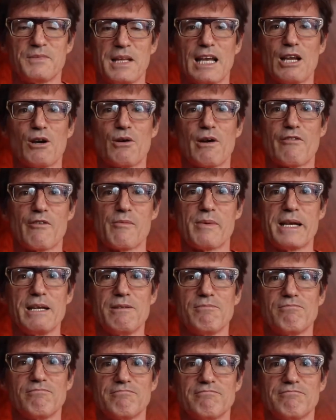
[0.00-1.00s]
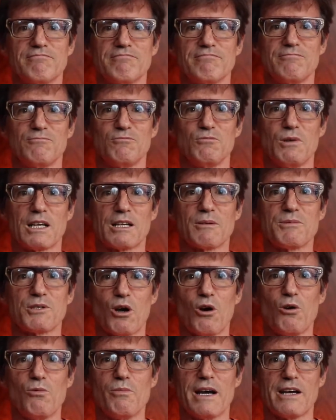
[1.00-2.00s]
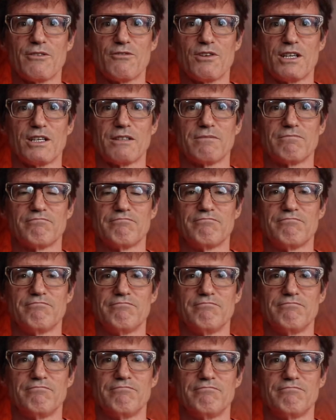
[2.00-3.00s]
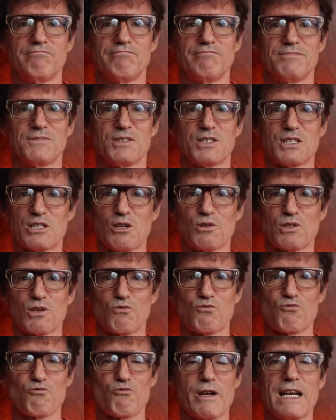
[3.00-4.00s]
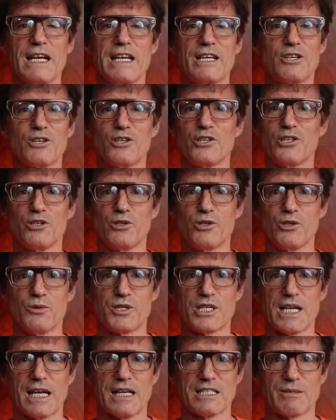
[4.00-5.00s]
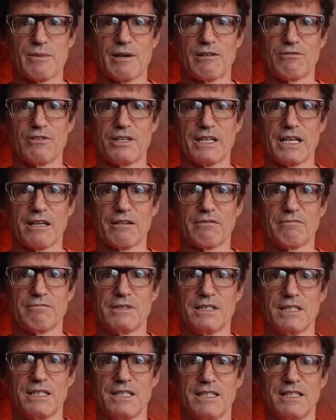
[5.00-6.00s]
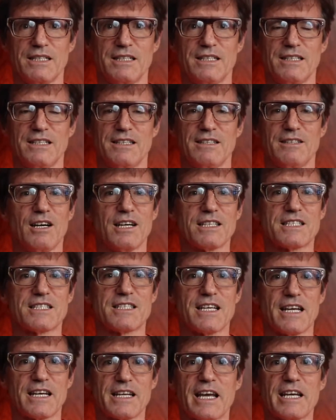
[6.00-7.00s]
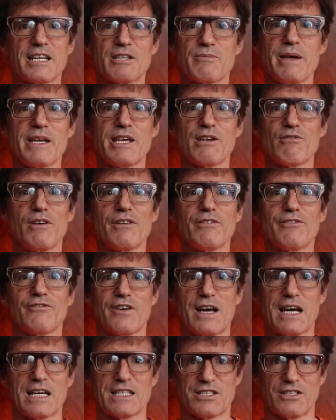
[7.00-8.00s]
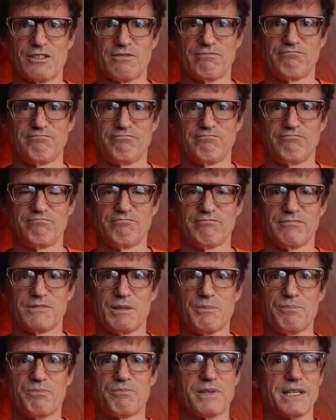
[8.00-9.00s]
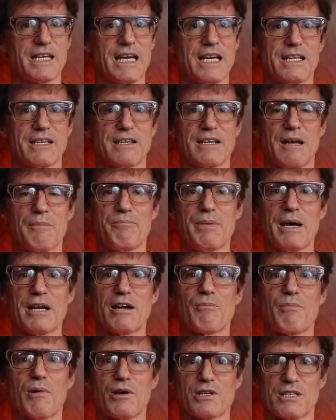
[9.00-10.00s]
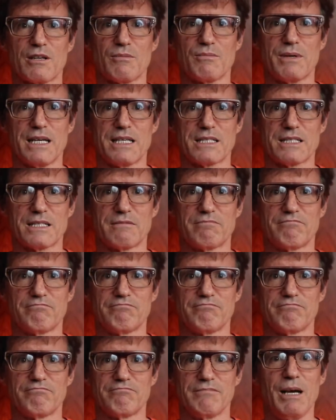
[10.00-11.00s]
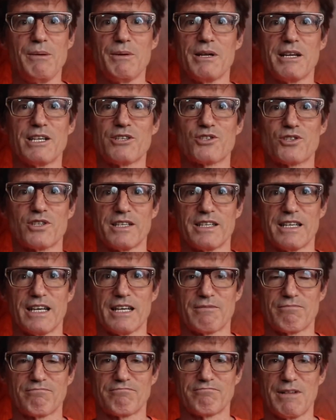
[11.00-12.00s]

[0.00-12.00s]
Hello everybody, welcome to Old Man Runner. There's loads of really good YouTube channels about running. Lots dedicated to make you run faster, to get a better personal best. I'm not interested in that.